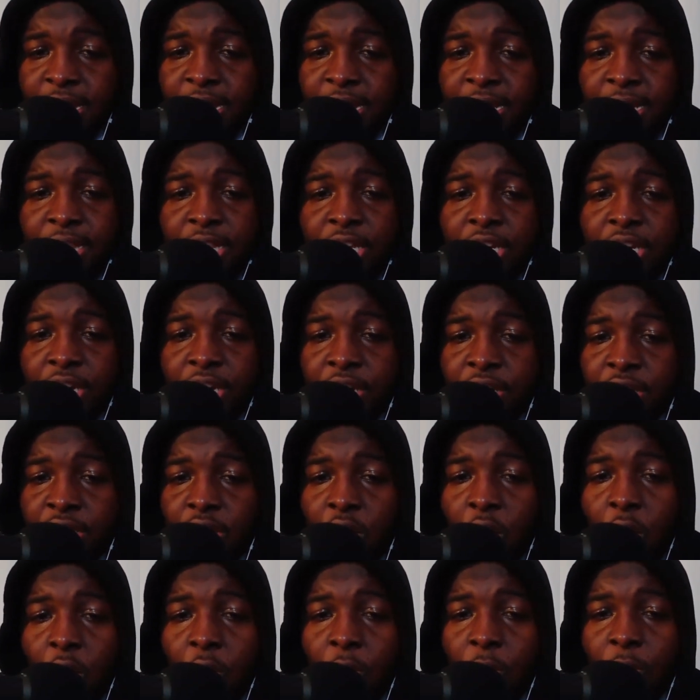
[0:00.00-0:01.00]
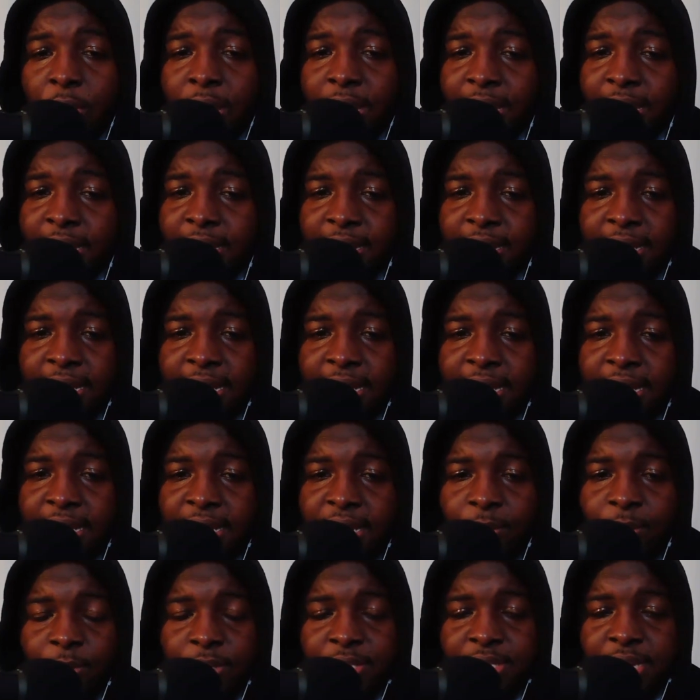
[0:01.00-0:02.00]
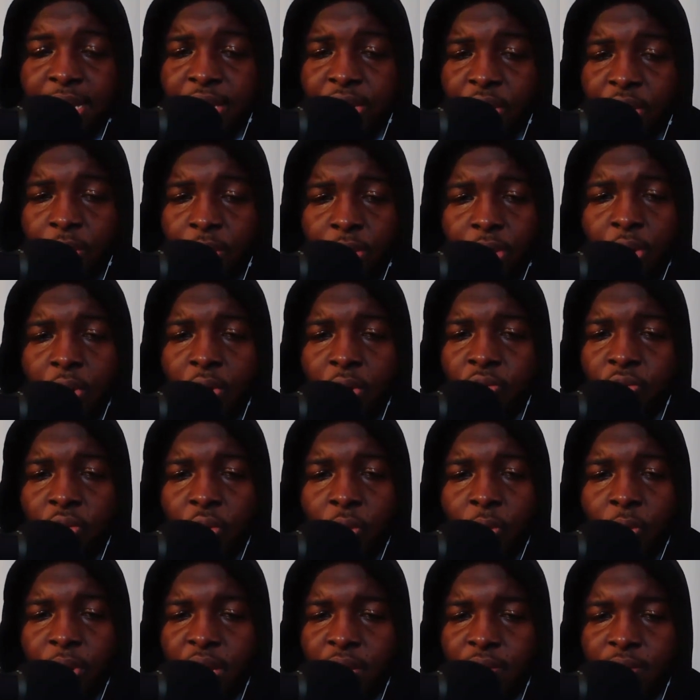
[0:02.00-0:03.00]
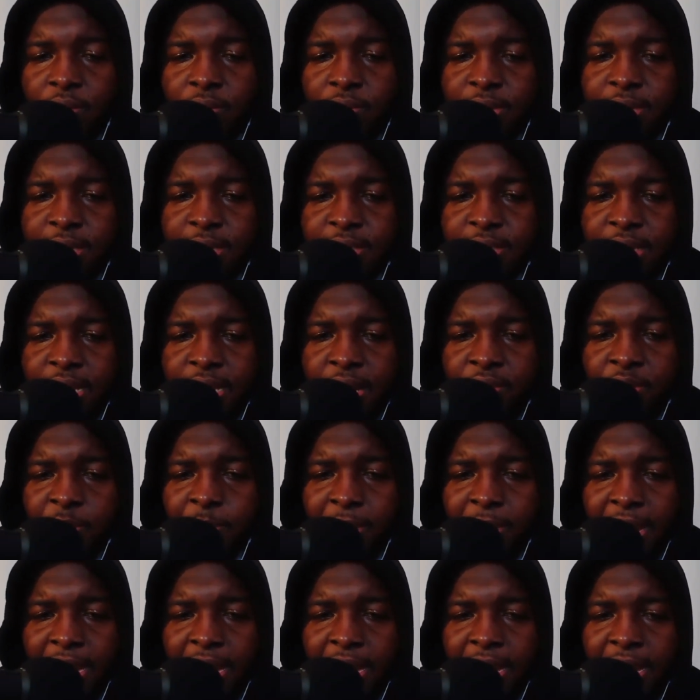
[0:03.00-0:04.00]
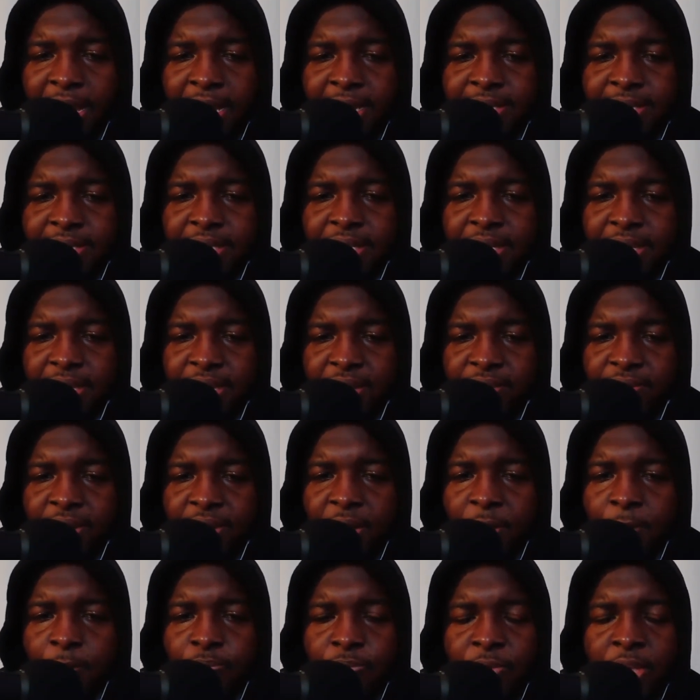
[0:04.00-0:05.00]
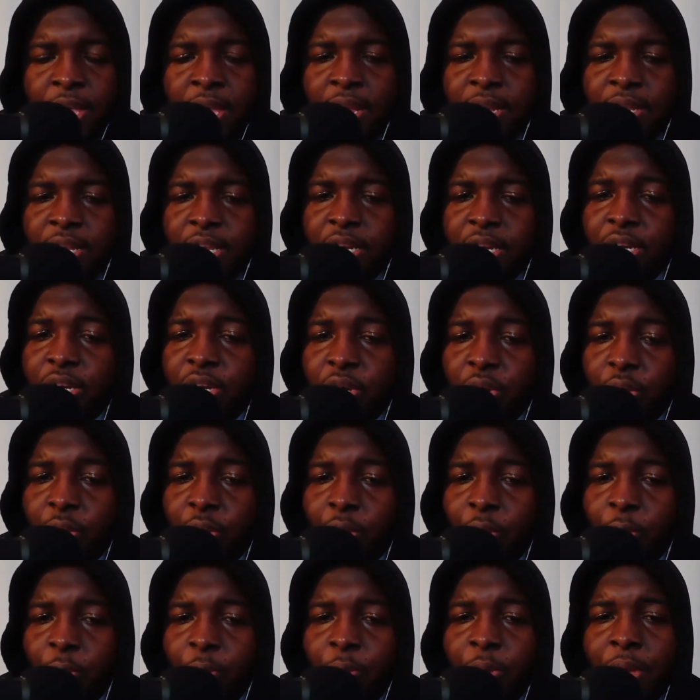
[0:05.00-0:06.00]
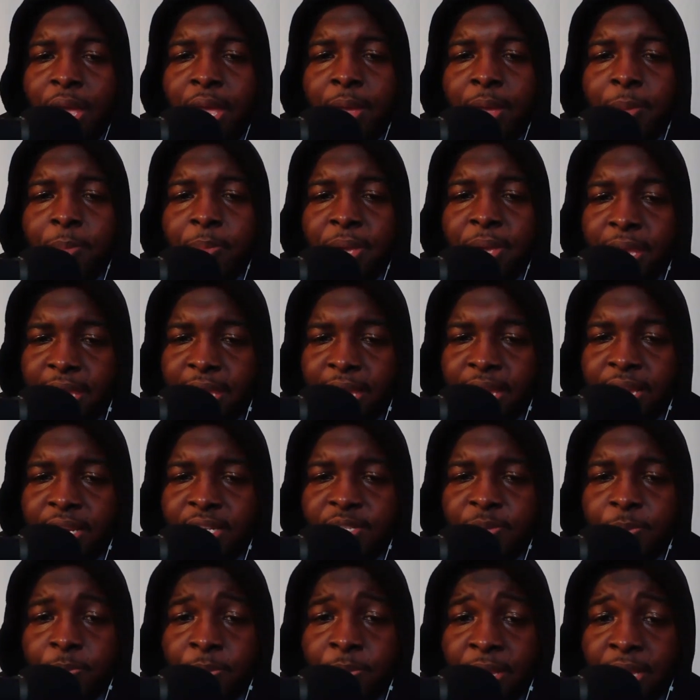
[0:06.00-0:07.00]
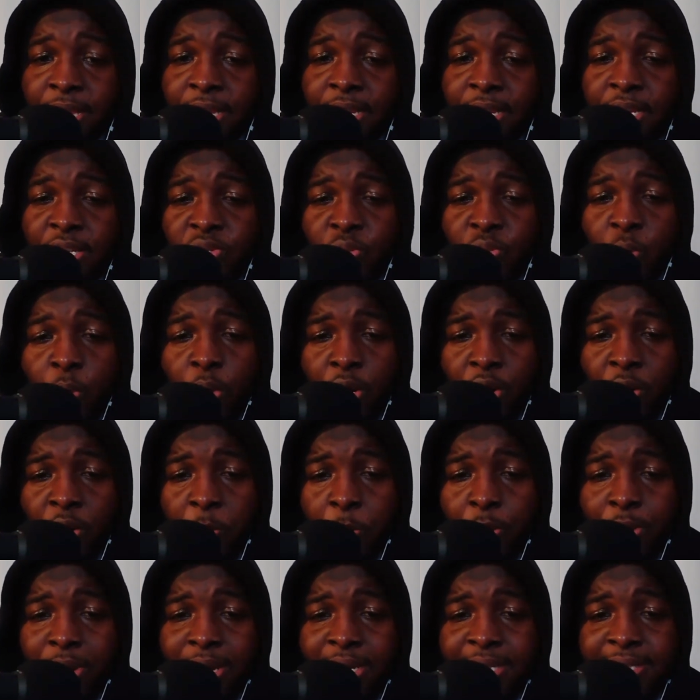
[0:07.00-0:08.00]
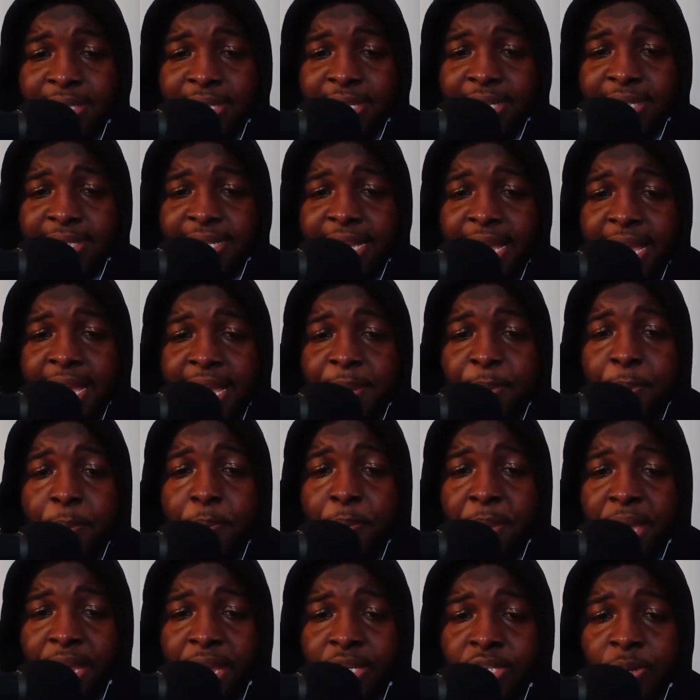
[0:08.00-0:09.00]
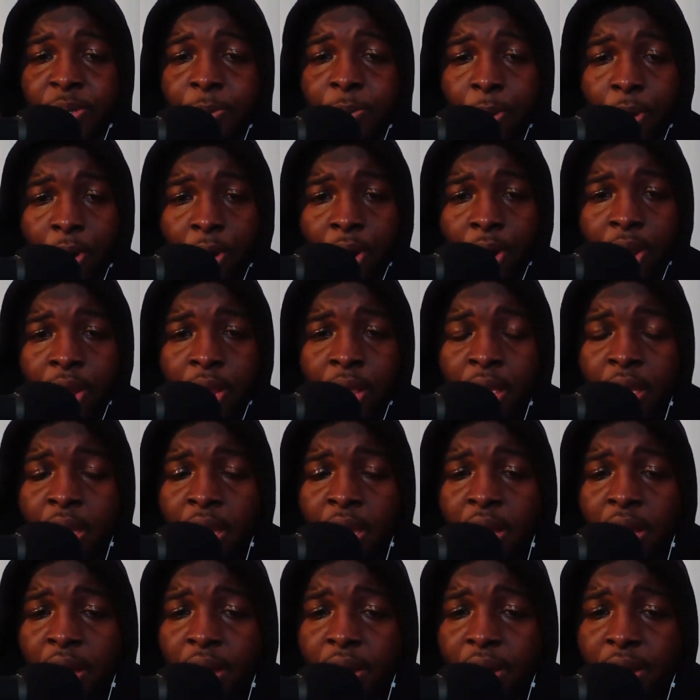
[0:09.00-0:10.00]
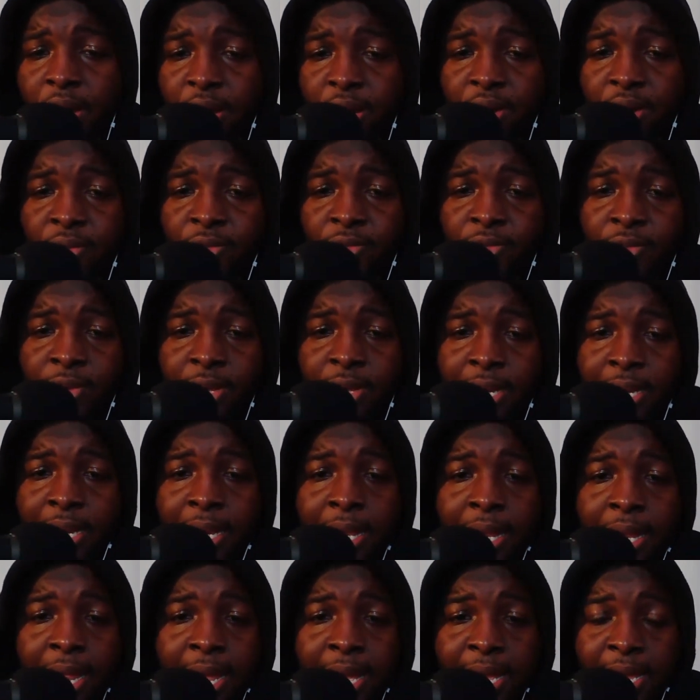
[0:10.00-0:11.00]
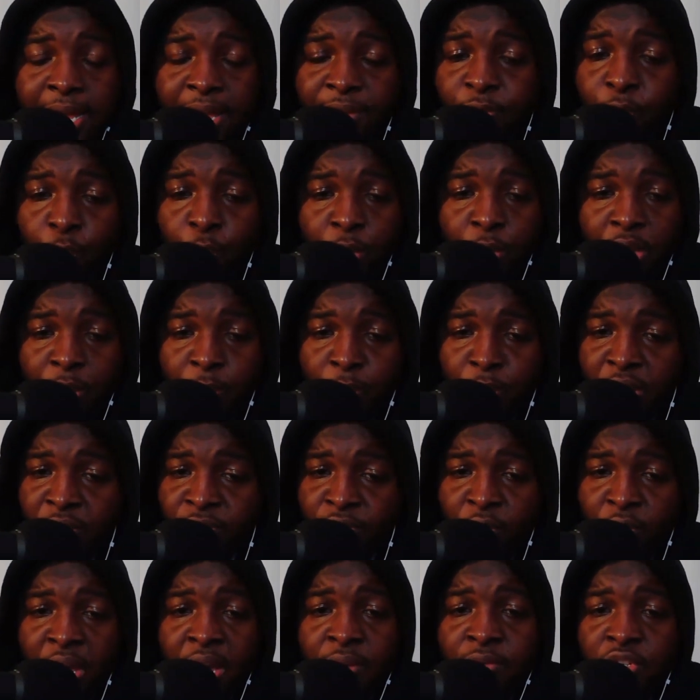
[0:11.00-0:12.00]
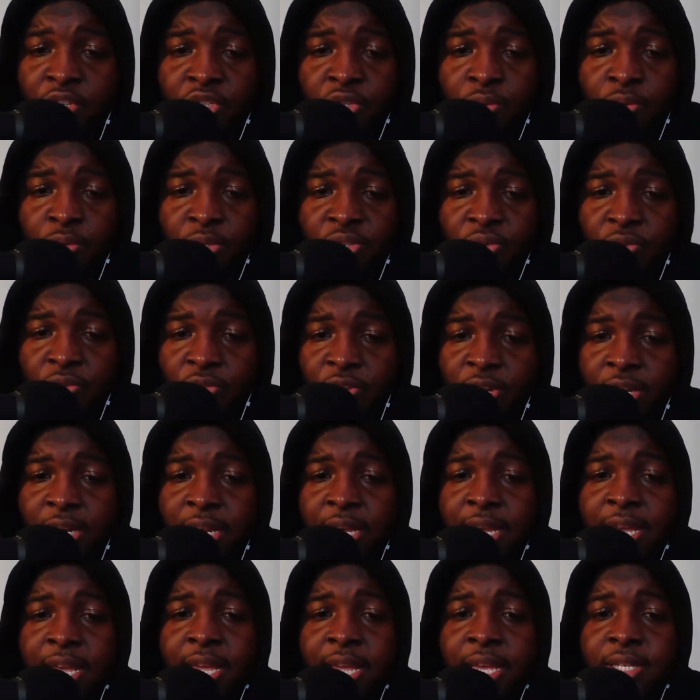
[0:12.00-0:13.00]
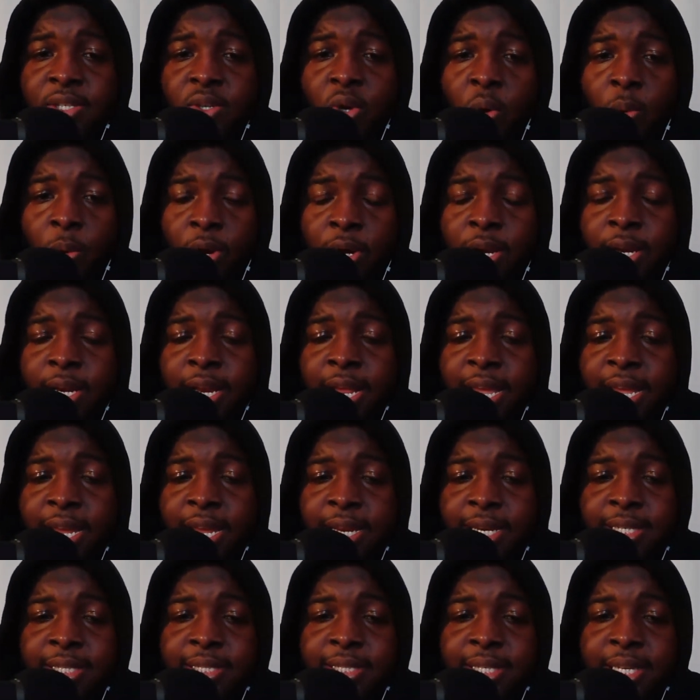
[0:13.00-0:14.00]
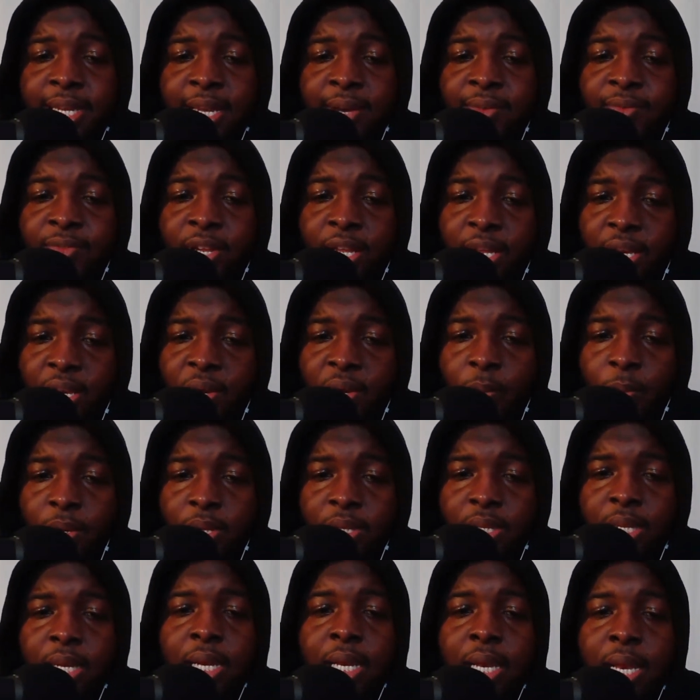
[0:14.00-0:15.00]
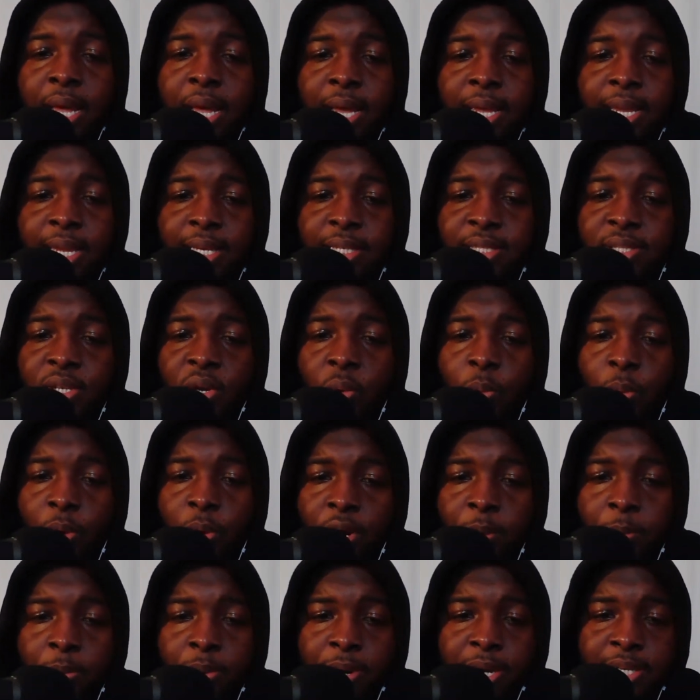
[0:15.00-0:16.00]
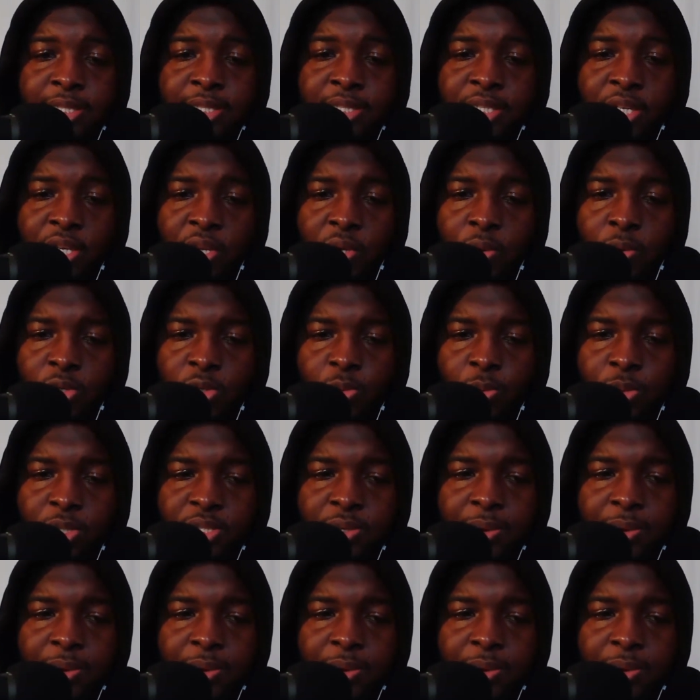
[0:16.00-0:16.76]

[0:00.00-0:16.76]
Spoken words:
And the good old handy dandy, which I don't know for whatever reason everybody likes to leave out, the good old PHP, because WordPress is a major part of client. If you ever choose to freelance or work in an agency, of dealing with clients, so WordPress is a huge one.